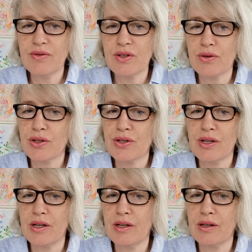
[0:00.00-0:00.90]
So there's
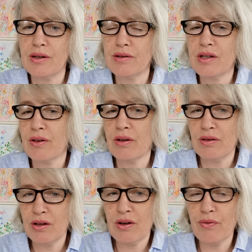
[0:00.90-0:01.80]

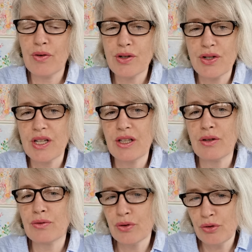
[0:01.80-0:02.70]
the diversity in the
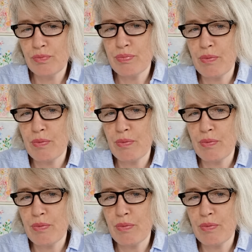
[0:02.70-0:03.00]
group,